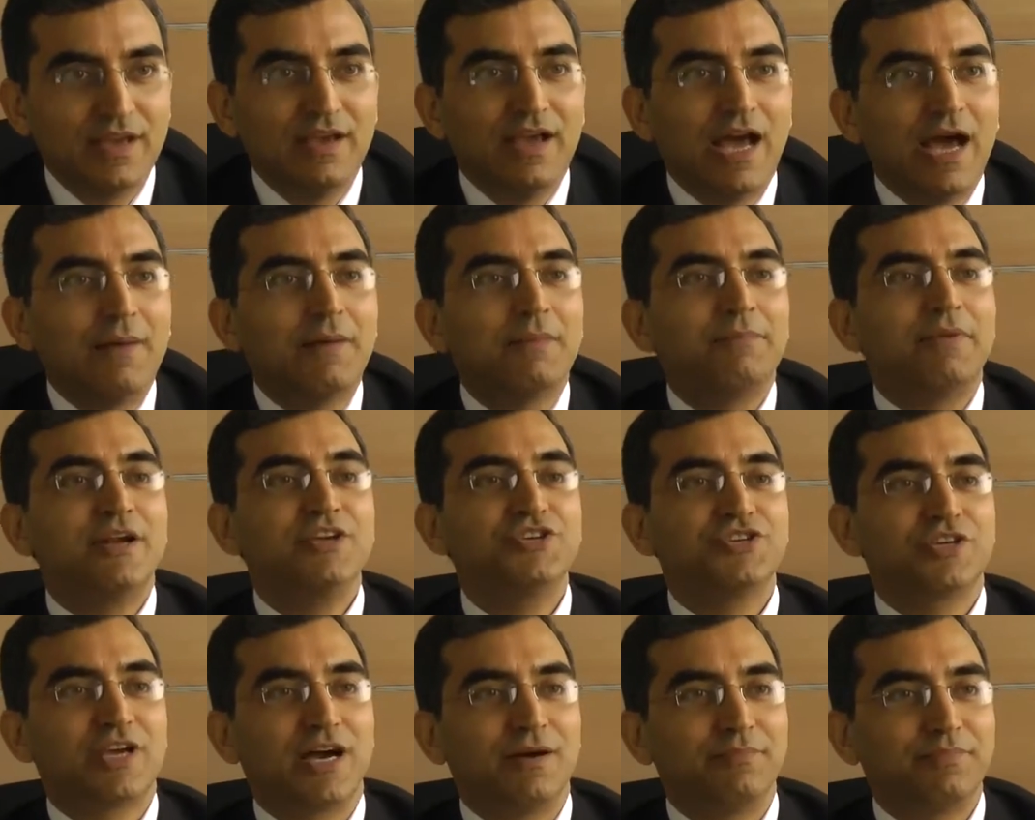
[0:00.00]
I'm a
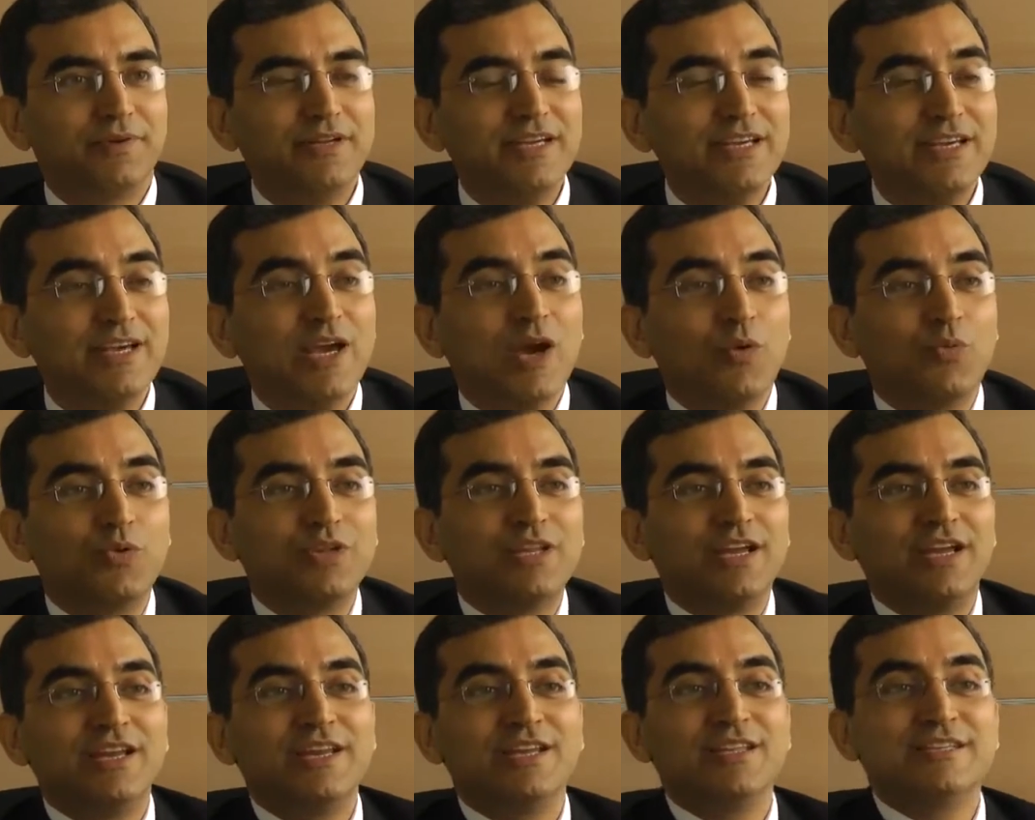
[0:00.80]
British company with
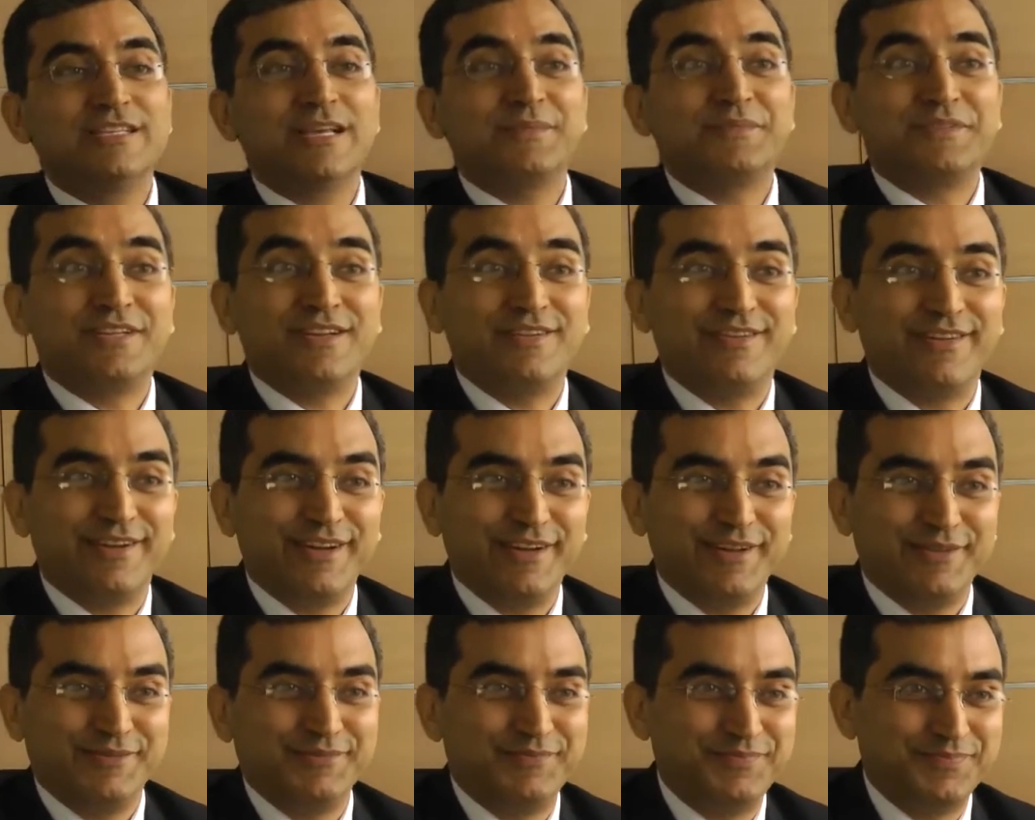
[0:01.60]
an Indian
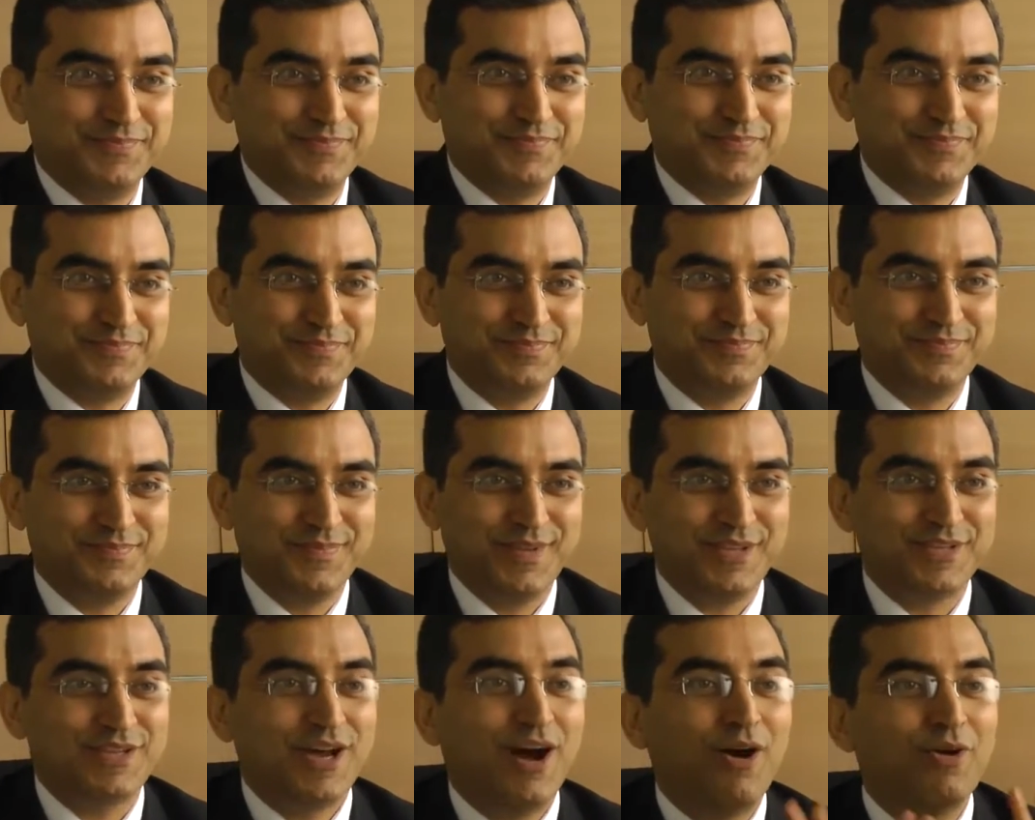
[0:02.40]
subsidiary.
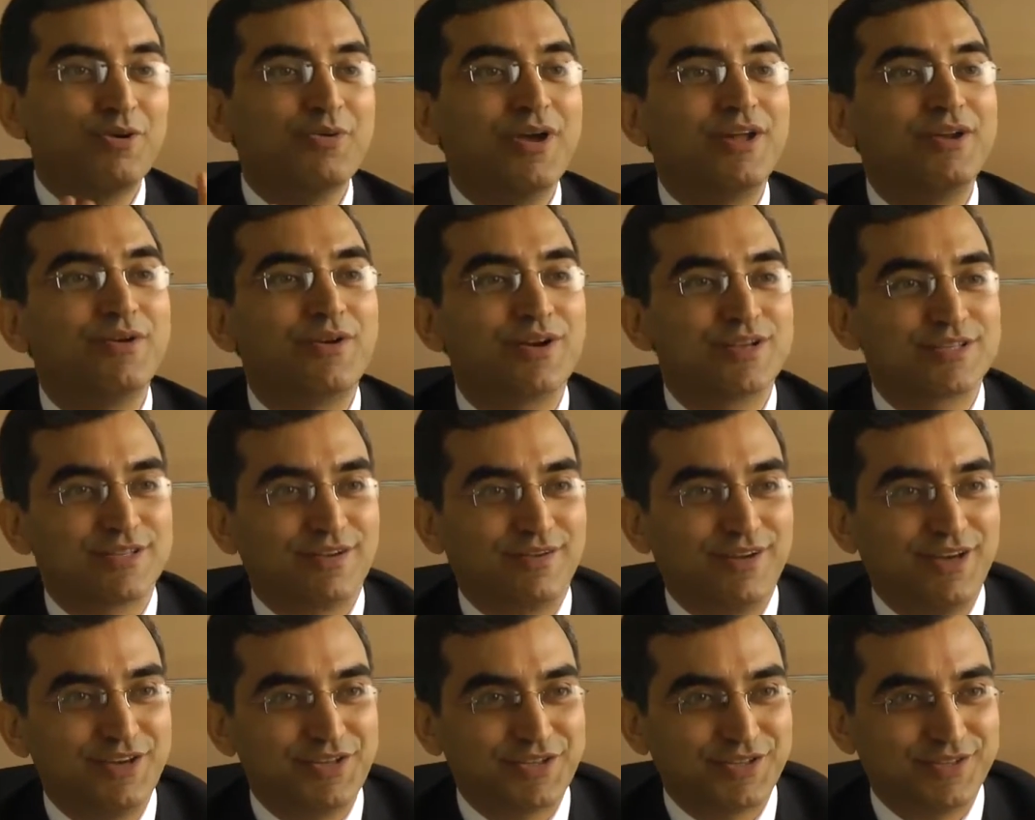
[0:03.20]
So how do I do
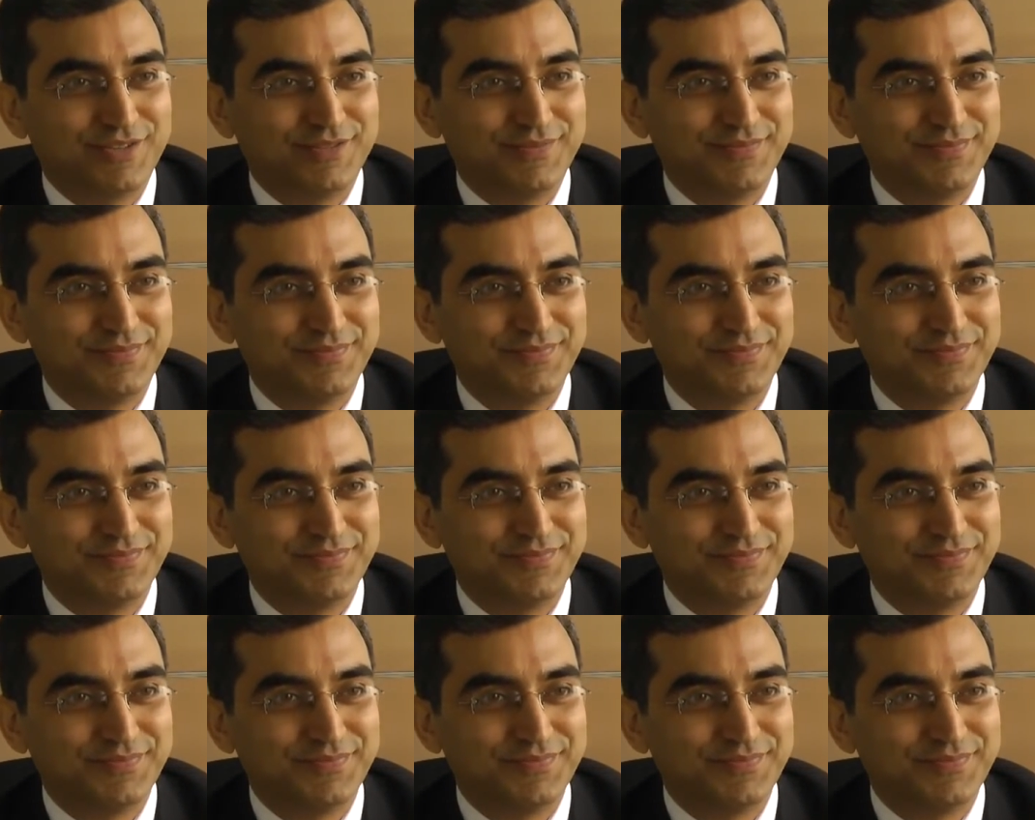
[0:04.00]
consolidation?